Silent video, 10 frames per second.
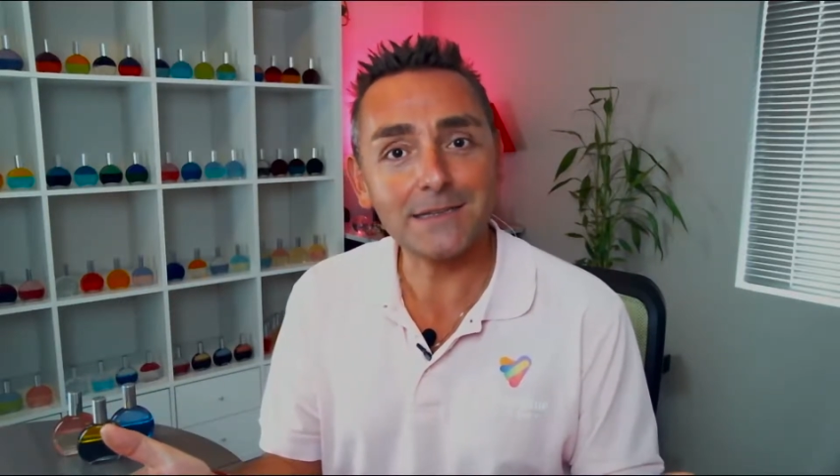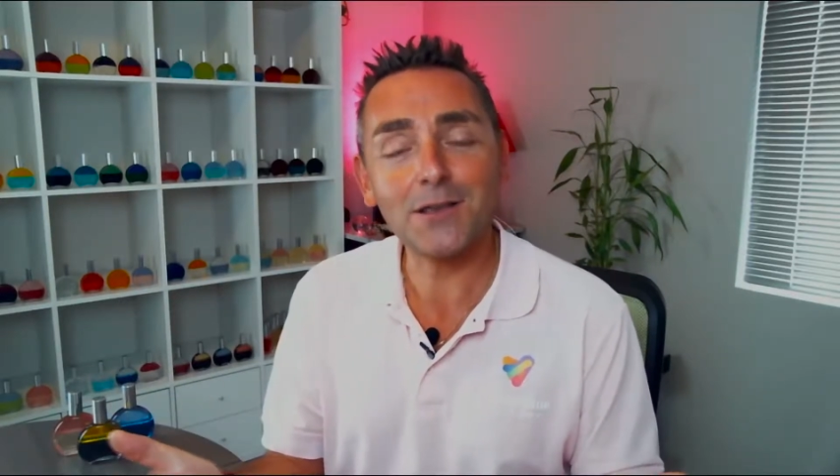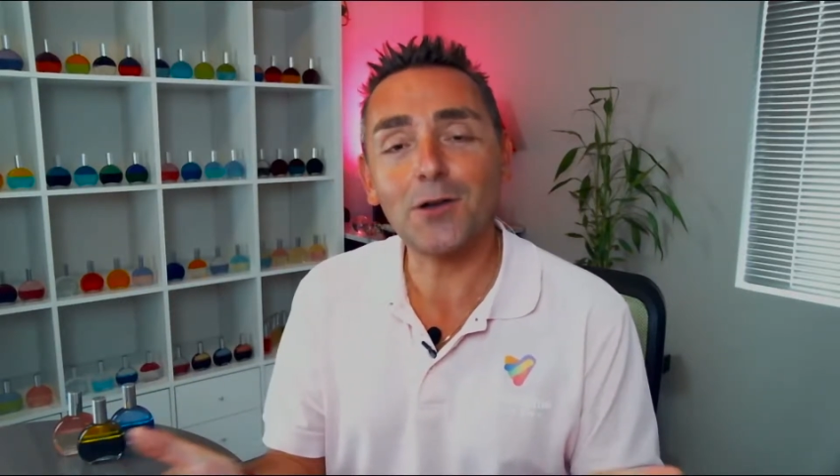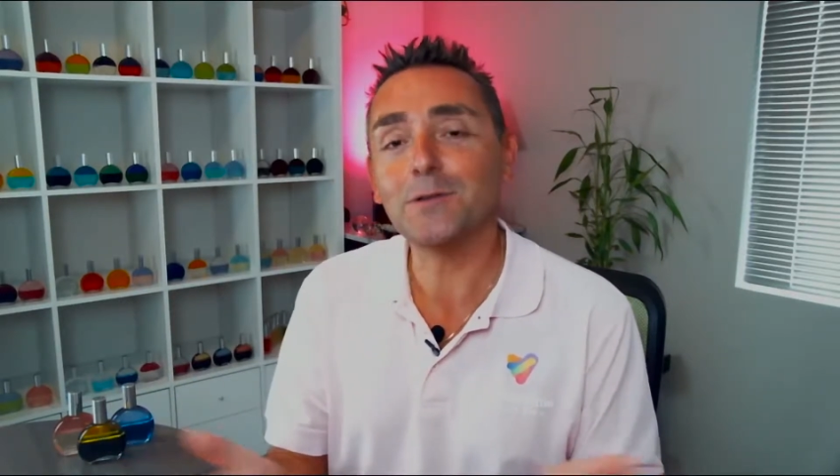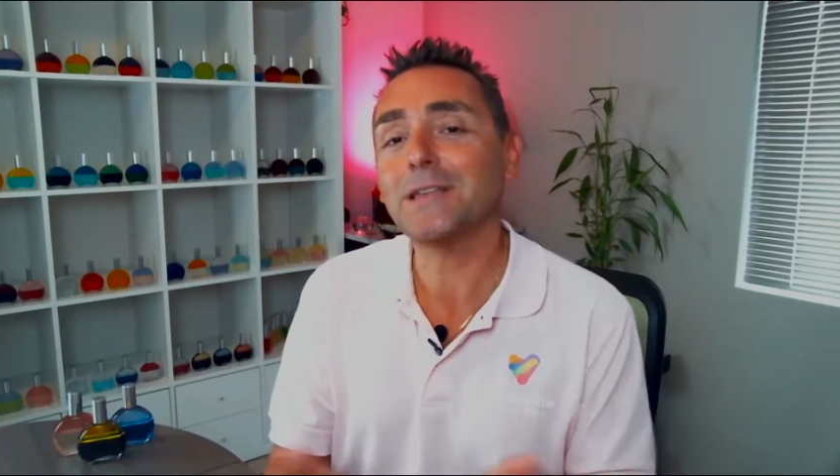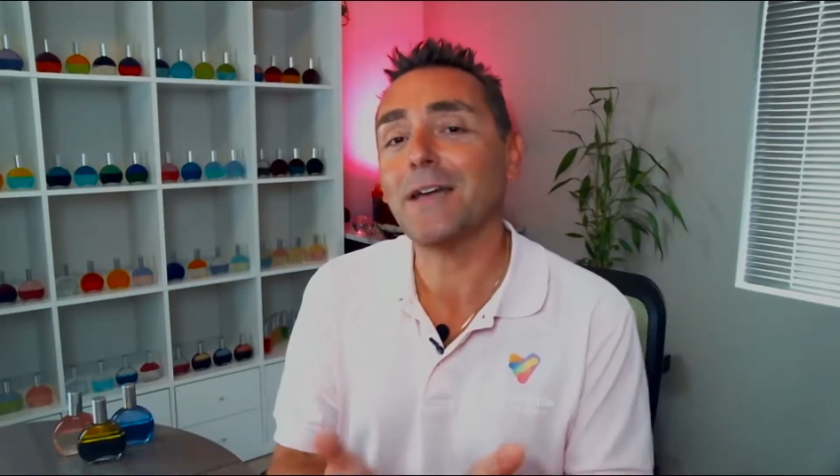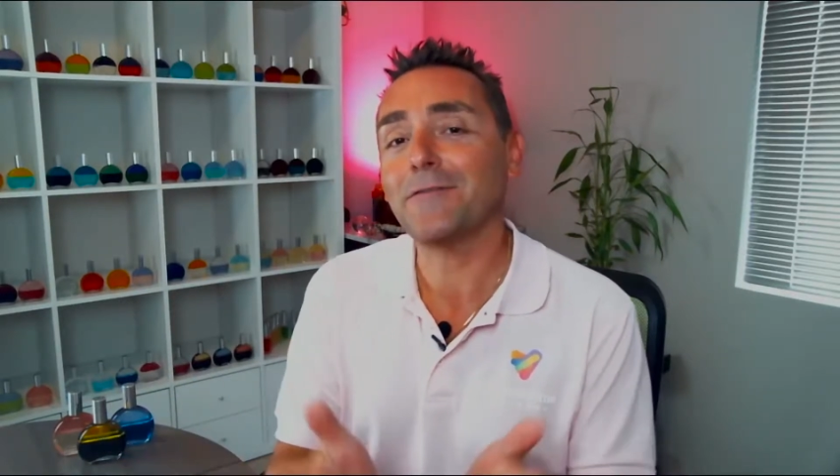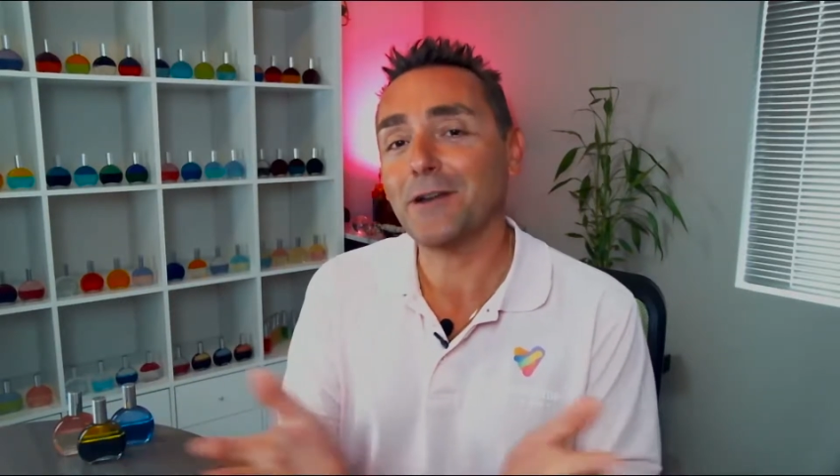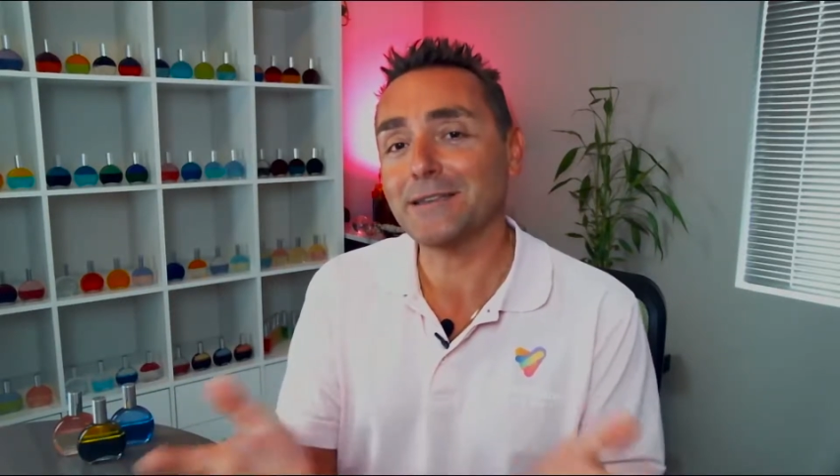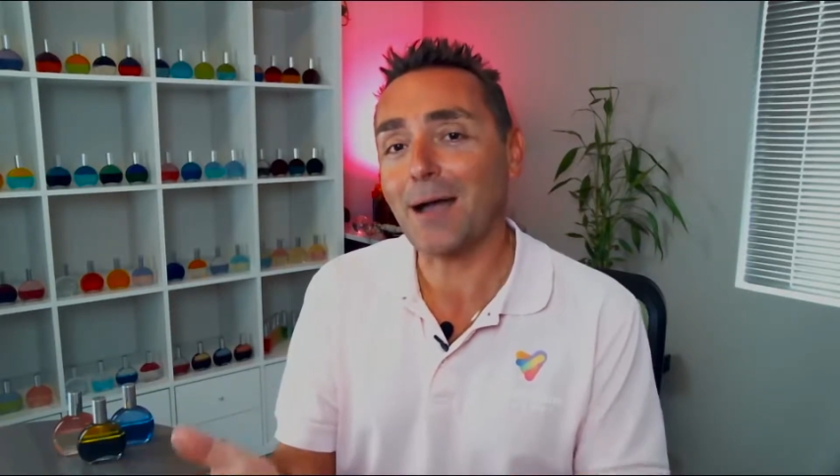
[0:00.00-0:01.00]
So say,
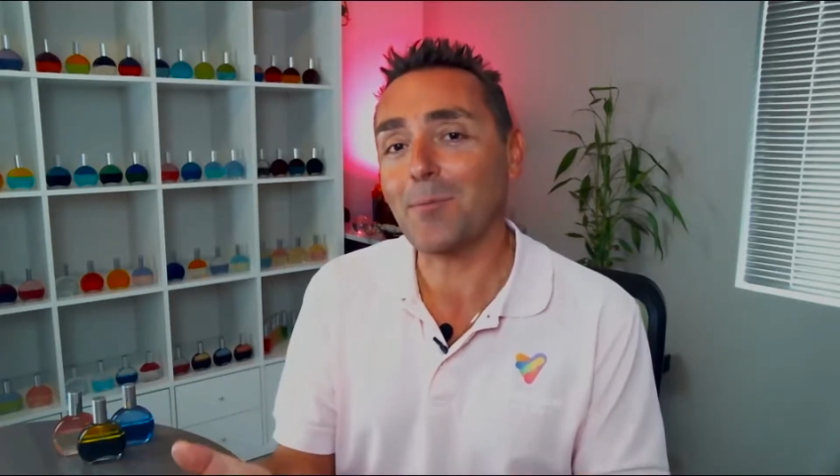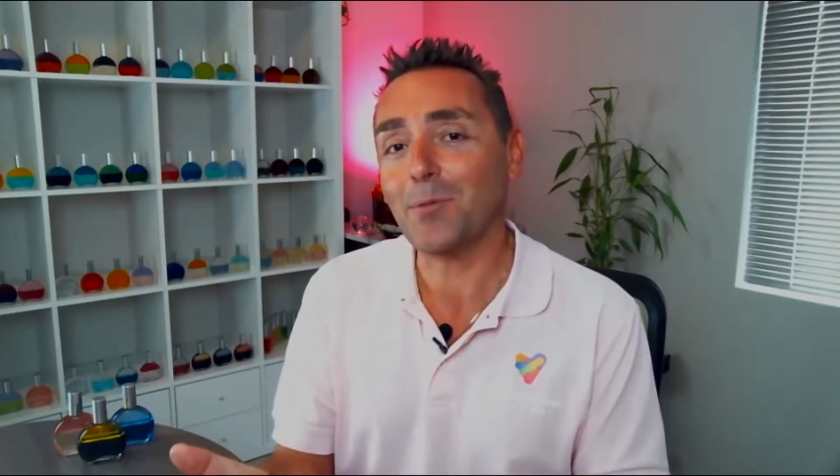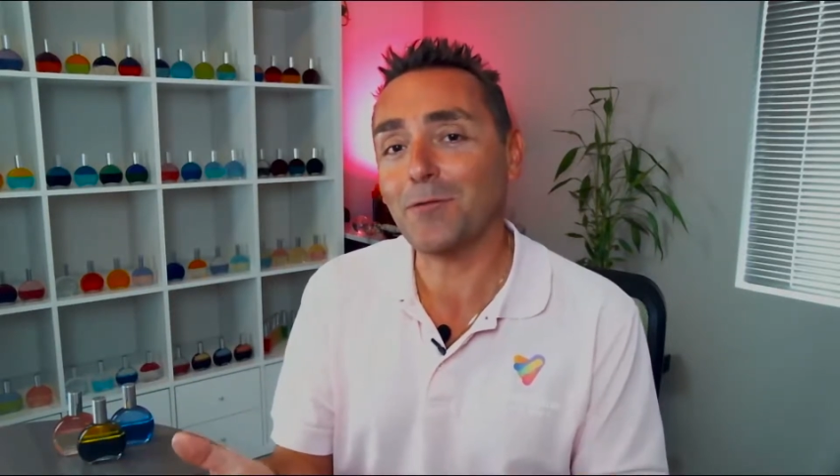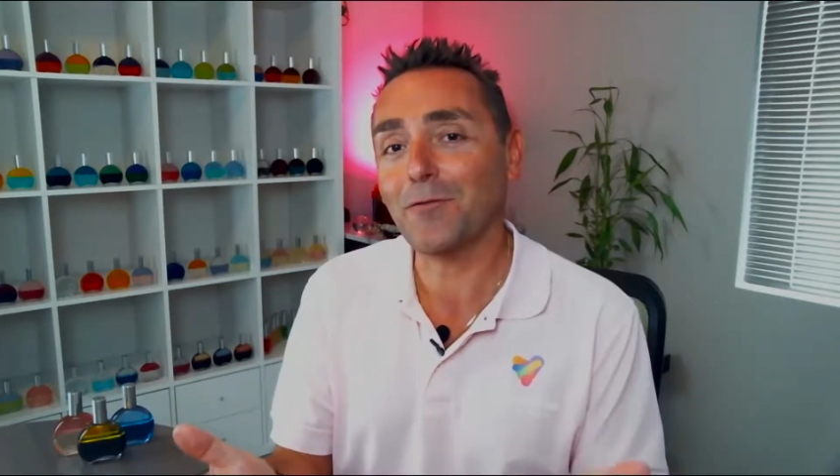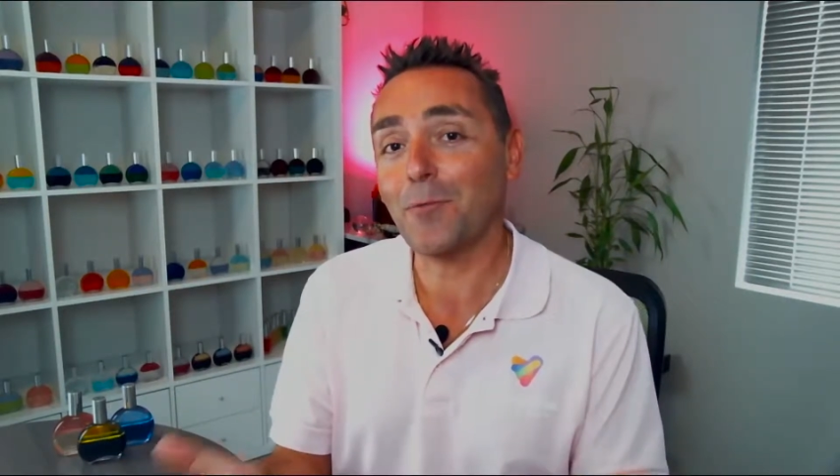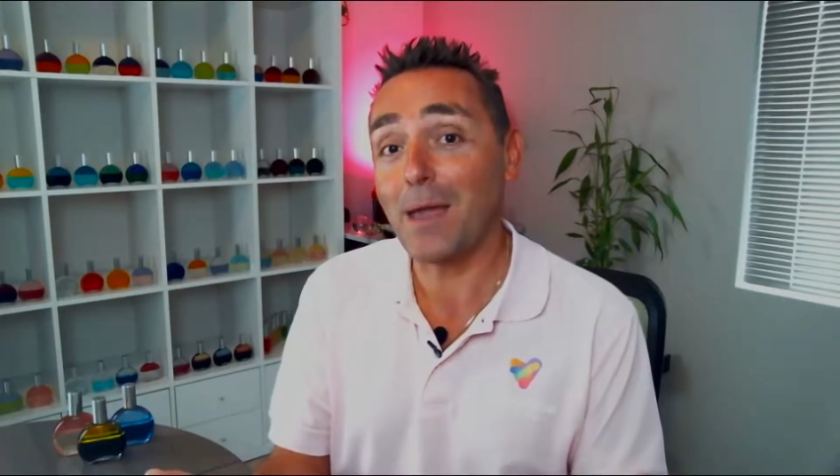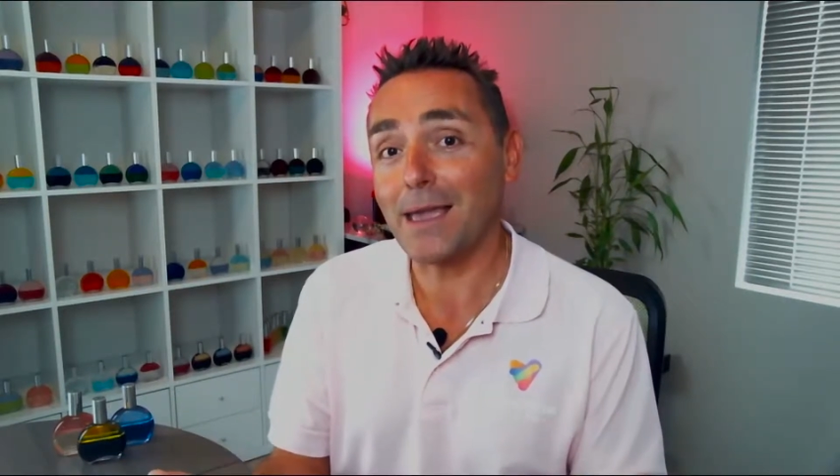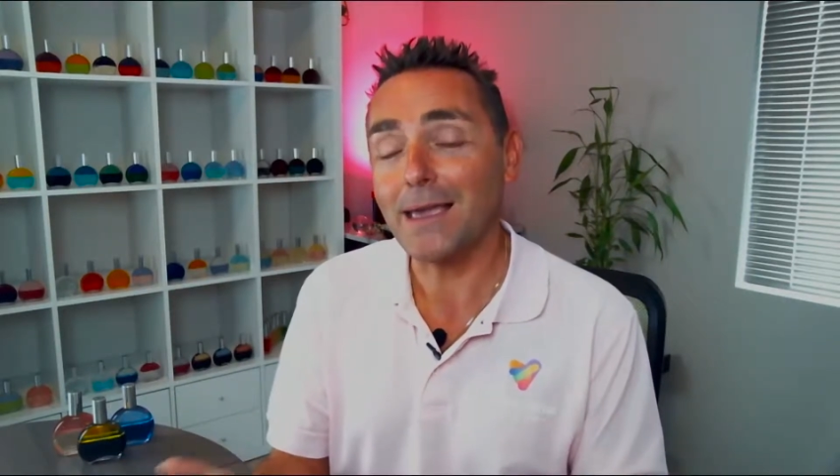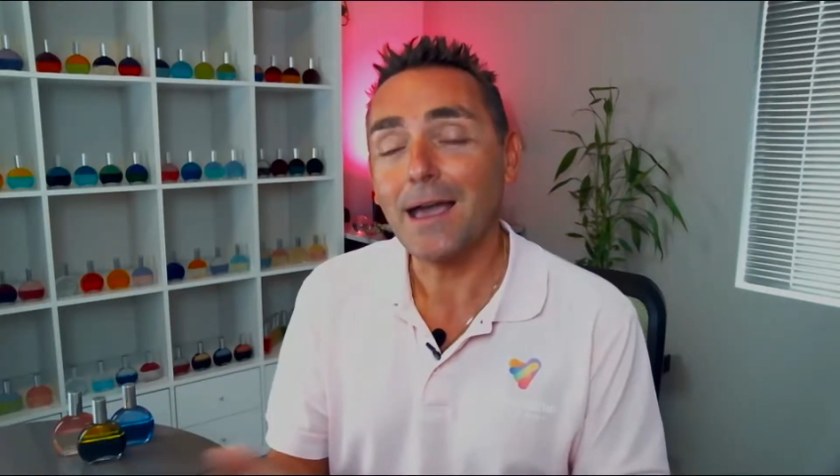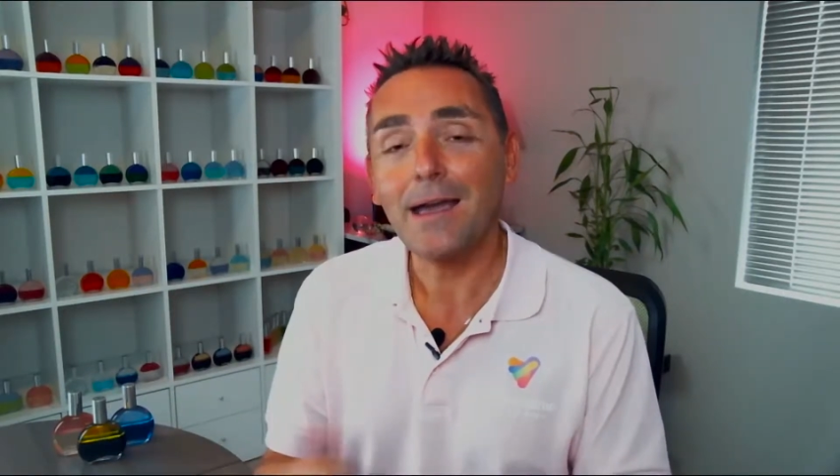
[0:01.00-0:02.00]
for example, for
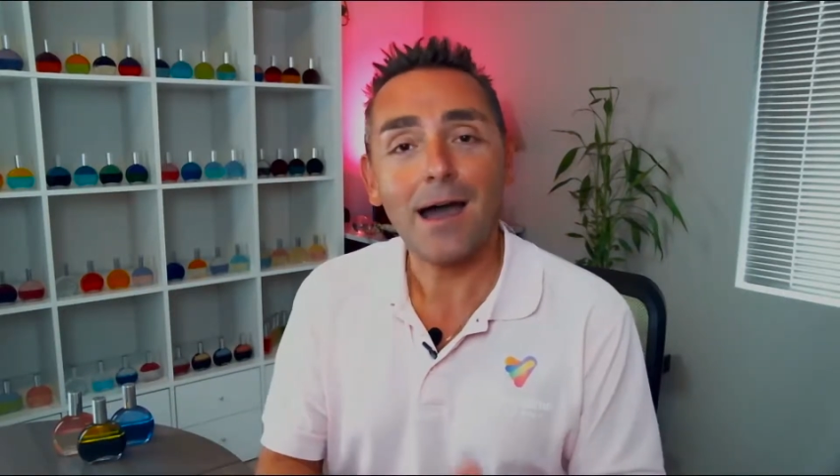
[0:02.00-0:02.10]
me,